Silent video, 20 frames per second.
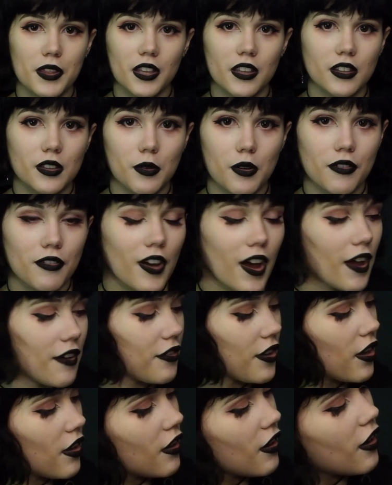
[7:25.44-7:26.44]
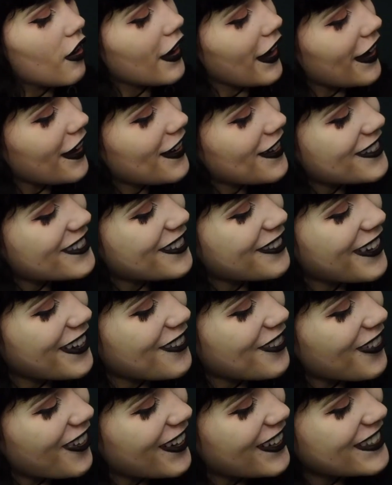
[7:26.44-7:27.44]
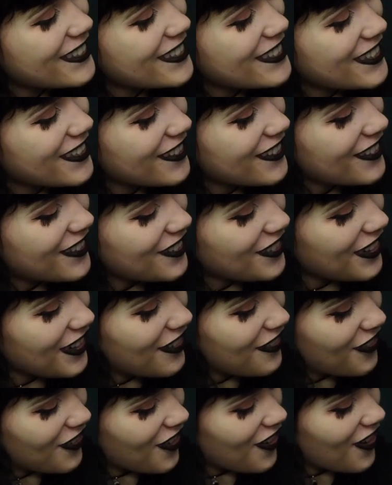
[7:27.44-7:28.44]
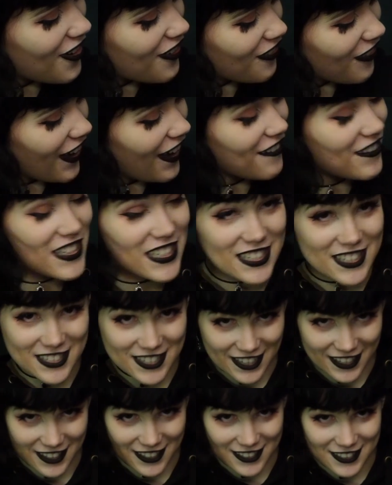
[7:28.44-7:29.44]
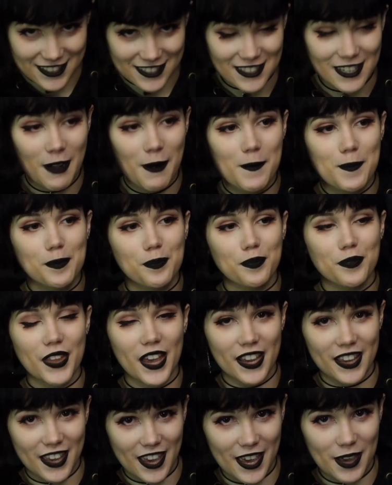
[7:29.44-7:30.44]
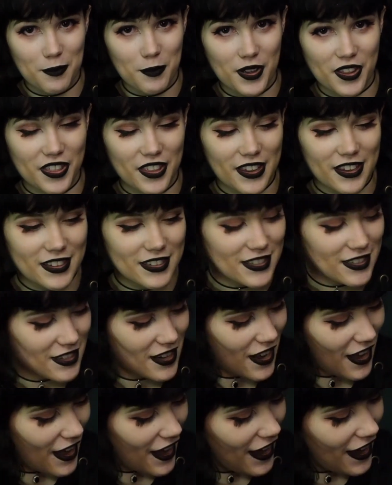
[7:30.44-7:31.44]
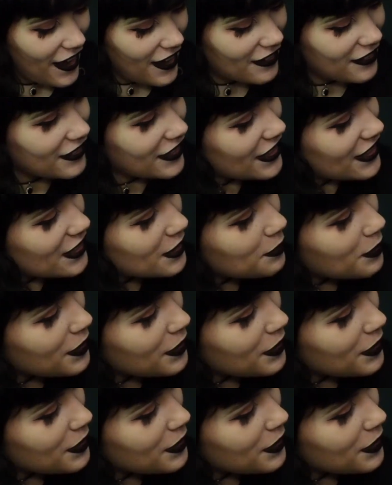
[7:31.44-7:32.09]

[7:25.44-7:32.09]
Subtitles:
thinking there were 5. Okay, so we have 1, 2, 3, 4, 5, 6 that came with it. And these